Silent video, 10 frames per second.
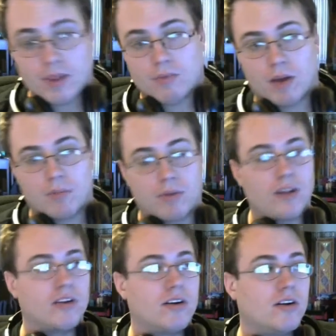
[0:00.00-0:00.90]
My
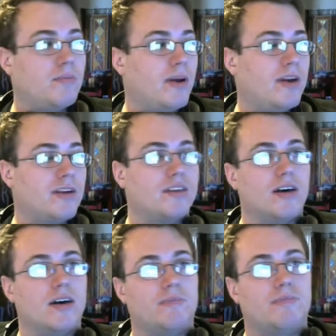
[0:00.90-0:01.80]
brother picked
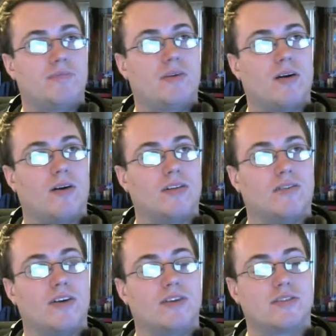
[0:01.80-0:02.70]
up cards
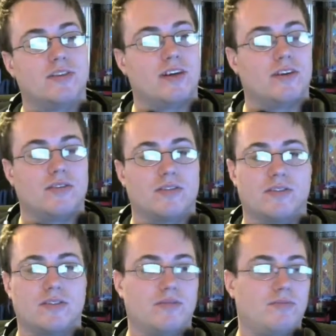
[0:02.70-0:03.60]
eventually,
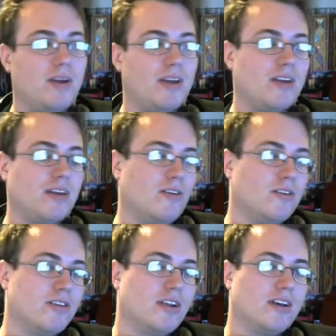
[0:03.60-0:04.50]
being
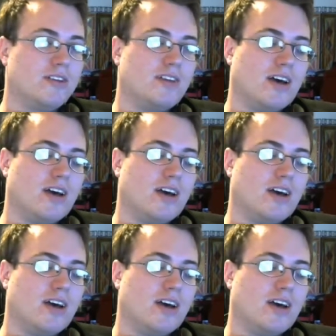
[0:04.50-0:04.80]
older than us,